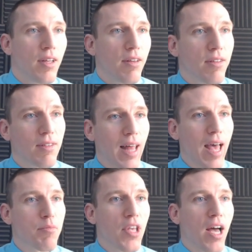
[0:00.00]
this
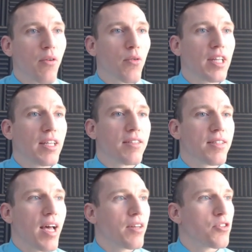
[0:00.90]
lab's not really
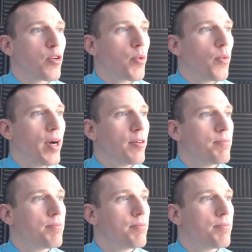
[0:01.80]
designed super well.